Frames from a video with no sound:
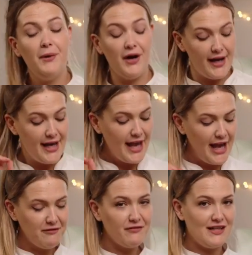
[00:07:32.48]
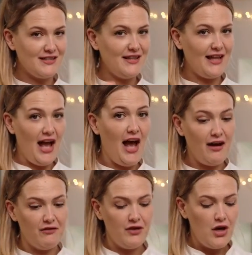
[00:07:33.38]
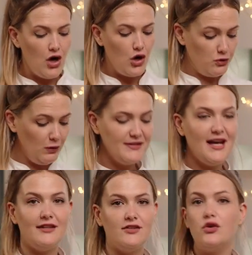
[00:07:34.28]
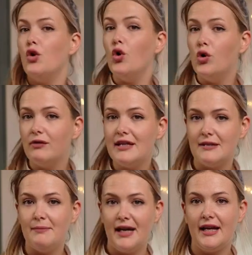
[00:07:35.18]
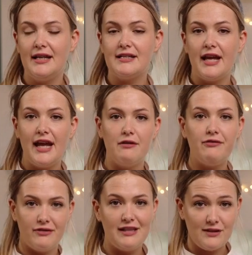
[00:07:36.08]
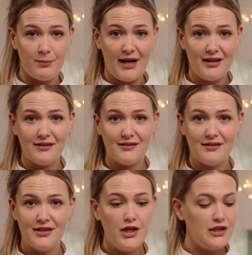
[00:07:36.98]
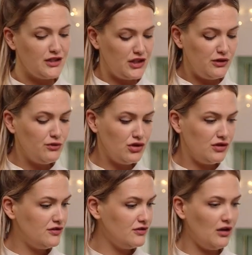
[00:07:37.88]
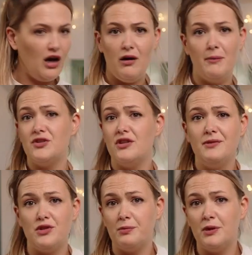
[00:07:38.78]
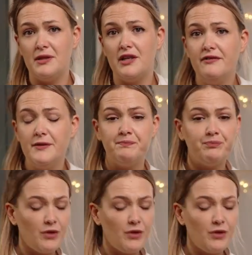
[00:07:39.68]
But in France, they have noisettes already made in freezer bags. So you just, I'm assuming you just put them in the oven.